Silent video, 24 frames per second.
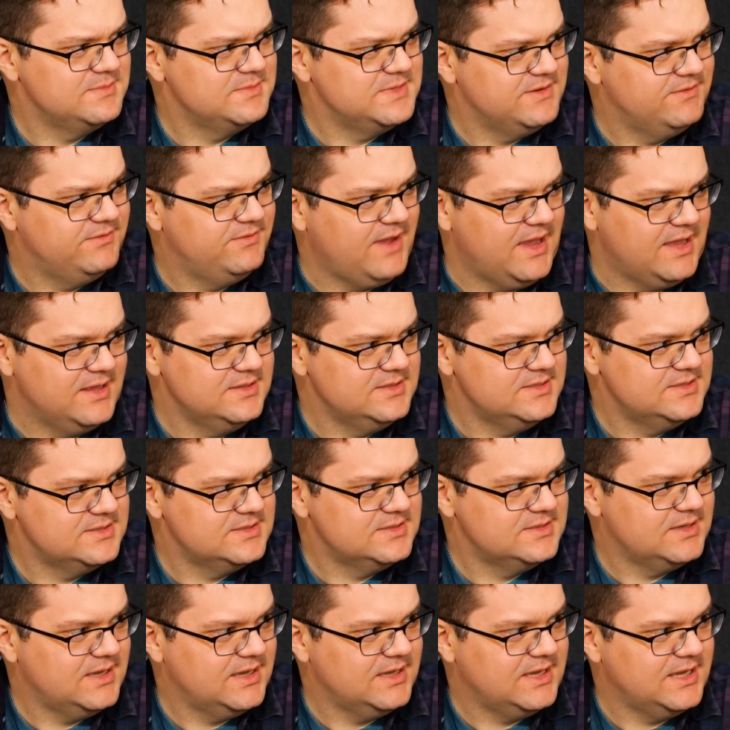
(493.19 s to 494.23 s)
defense,
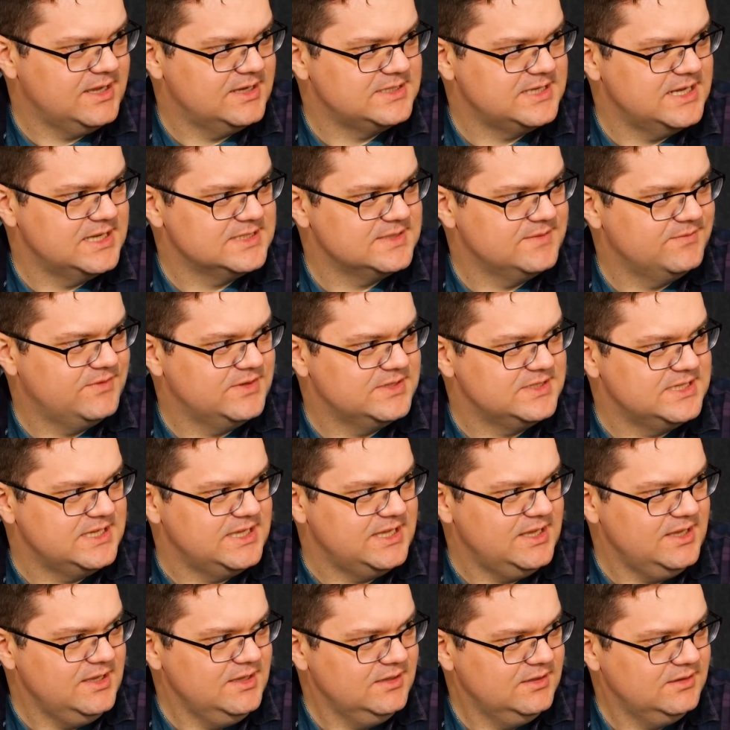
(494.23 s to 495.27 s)
take some
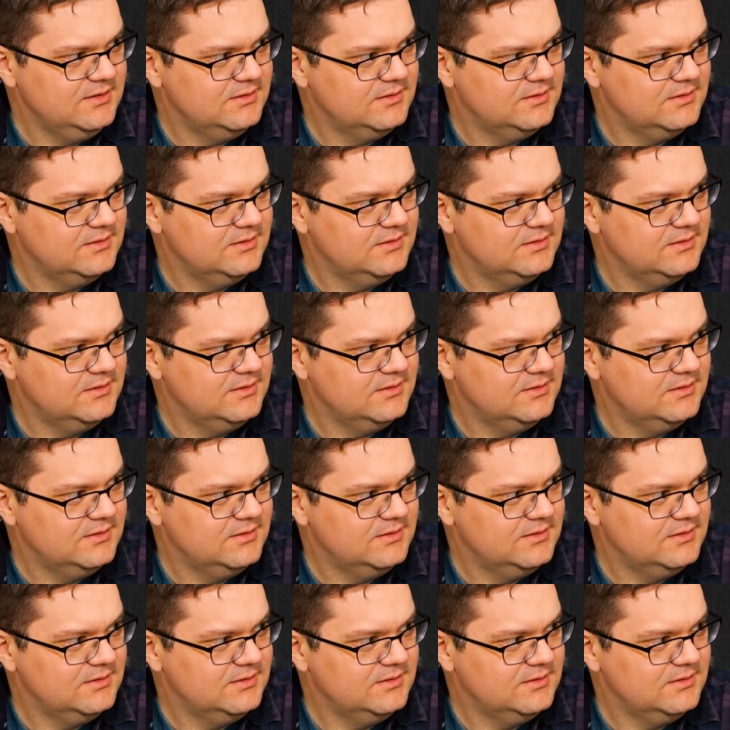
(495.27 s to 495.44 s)
fatigue.